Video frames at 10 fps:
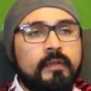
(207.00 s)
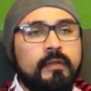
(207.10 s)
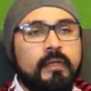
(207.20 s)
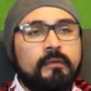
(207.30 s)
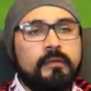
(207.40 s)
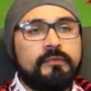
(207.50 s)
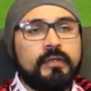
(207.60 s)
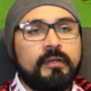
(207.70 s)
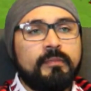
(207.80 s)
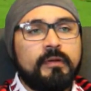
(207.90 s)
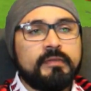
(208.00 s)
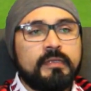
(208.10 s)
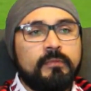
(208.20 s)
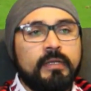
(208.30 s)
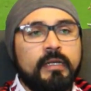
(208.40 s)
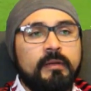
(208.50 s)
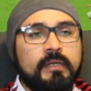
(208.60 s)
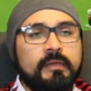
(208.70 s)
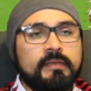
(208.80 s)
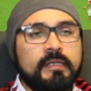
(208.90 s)
Now the tricky part is that we gotta
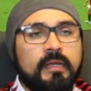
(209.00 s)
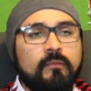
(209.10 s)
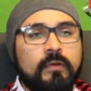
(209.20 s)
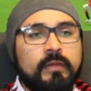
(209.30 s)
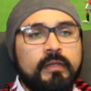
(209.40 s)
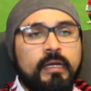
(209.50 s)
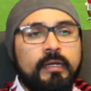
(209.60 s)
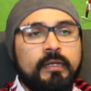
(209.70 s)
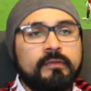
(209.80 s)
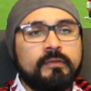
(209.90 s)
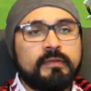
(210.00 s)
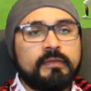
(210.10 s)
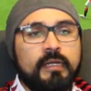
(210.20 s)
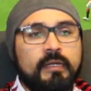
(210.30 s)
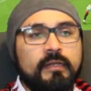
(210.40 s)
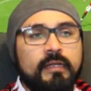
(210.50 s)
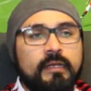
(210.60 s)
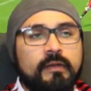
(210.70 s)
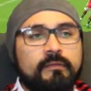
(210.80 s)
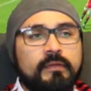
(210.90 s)
play this game with an eye to the second
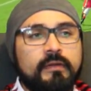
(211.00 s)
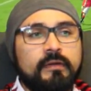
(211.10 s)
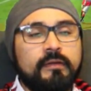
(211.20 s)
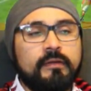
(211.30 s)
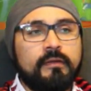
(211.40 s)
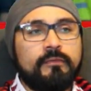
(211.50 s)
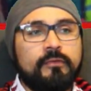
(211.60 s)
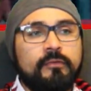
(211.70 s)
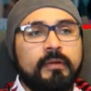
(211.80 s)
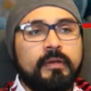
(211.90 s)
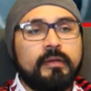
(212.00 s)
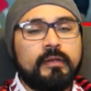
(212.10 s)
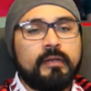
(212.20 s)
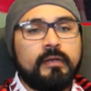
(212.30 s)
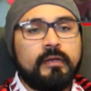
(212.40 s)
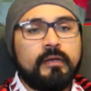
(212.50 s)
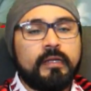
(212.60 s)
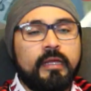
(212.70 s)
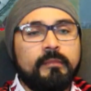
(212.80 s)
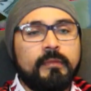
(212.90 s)
leg of the uh, uh, Europa uh,
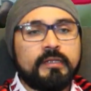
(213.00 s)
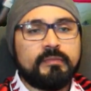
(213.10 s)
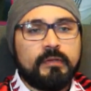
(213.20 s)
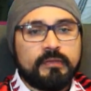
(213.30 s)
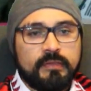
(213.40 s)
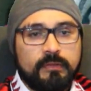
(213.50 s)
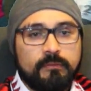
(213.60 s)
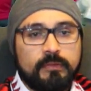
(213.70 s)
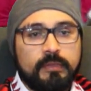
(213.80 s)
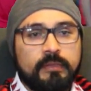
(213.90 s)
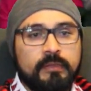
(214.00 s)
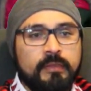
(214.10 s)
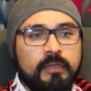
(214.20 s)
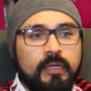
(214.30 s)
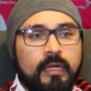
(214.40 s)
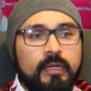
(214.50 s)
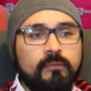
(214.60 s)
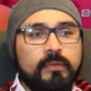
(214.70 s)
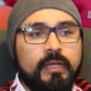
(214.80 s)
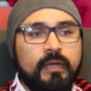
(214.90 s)
game against Barcelona
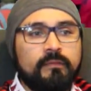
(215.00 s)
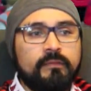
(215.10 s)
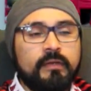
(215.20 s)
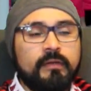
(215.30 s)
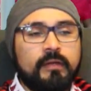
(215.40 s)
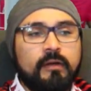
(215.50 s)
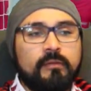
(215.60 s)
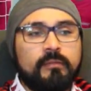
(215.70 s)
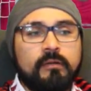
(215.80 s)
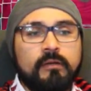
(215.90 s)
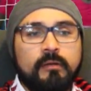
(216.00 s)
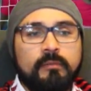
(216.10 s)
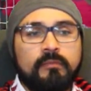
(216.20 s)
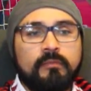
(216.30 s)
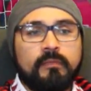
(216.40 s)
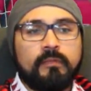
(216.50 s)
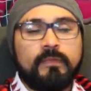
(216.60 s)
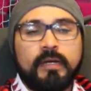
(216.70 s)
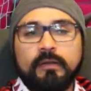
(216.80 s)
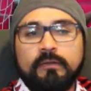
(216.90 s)
and we have the Carabao Cup
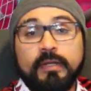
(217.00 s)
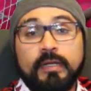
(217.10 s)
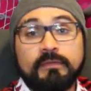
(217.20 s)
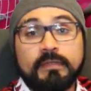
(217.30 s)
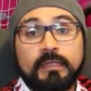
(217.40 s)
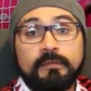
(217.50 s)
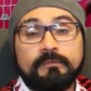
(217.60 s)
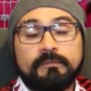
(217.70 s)
final right after that